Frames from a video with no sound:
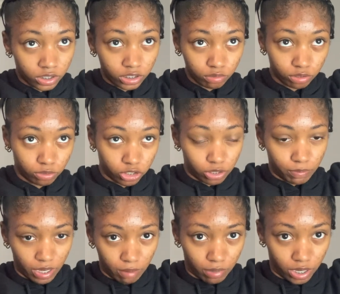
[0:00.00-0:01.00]
this was supposed to
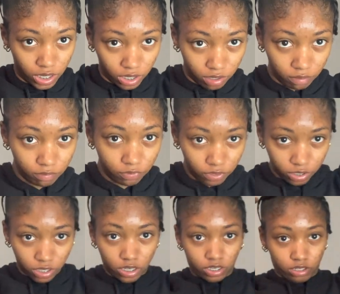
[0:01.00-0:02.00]
be a bun i'm
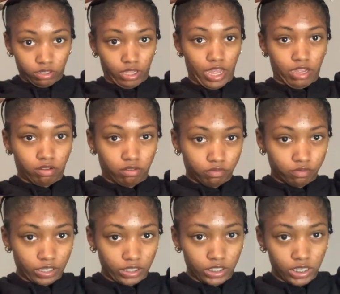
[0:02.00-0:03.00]
gonna like
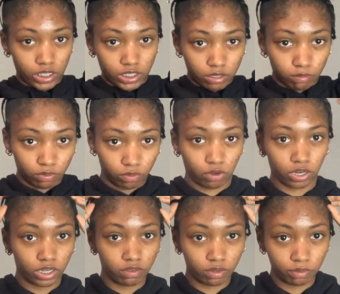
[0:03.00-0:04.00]
fix this before
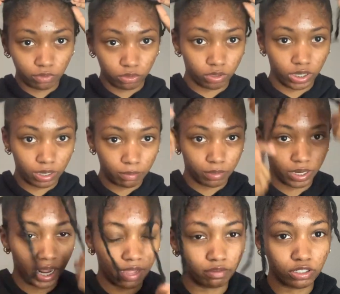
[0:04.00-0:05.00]
even doing it but
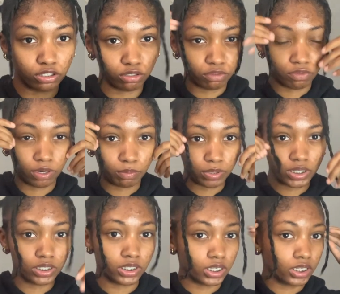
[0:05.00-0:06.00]
i have these two front
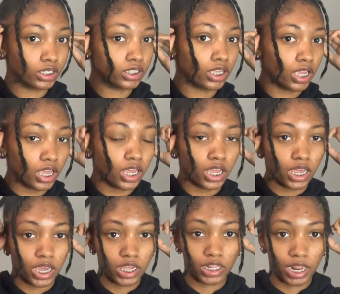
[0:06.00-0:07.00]
pieces
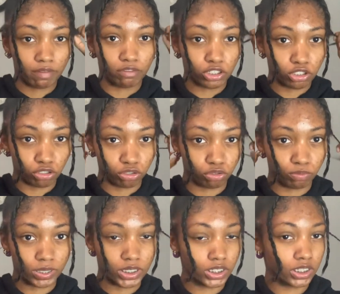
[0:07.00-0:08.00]
and i have these two
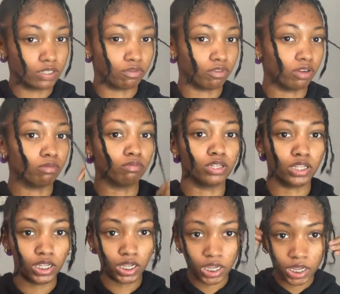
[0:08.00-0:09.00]
pieces from
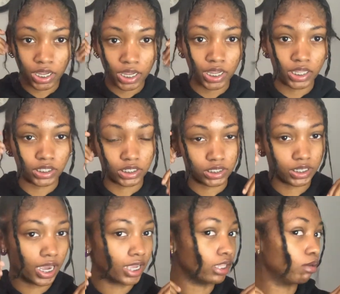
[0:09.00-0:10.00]
the
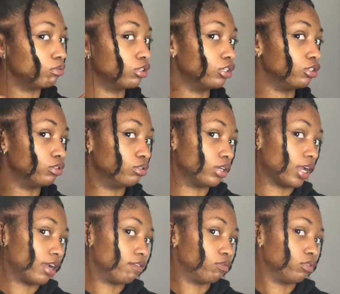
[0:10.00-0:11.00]
side that i'm gonna do and i
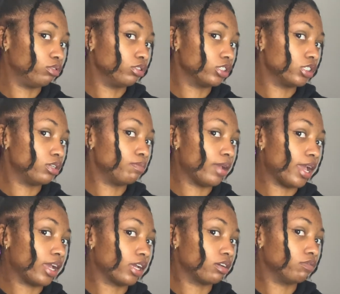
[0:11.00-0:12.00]
have rollers in the
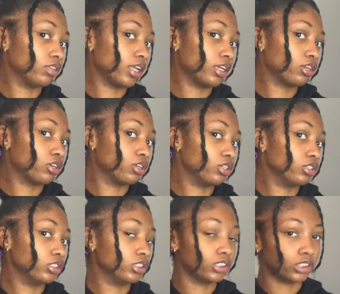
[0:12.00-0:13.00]
back of like
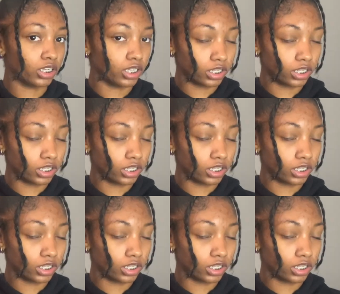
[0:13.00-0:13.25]
curls